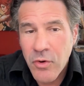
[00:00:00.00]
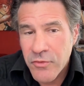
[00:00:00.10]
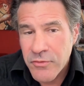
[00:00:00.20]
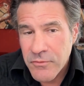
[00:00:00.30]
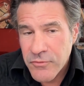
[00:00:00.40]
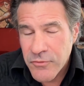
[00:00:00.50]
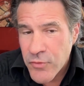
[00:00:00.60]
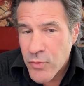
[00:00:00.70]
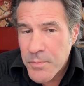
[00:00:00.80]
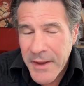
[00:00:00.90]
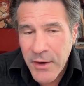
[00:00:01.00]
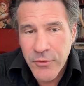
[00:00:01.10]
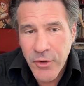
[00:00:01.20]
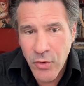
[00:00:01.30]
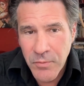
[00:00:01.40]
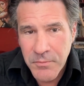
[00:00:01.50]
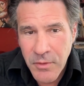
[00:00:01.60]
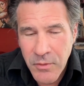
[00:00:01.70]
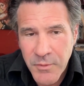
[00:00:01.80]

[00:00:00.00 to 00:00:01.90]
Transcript: or 2-parent home,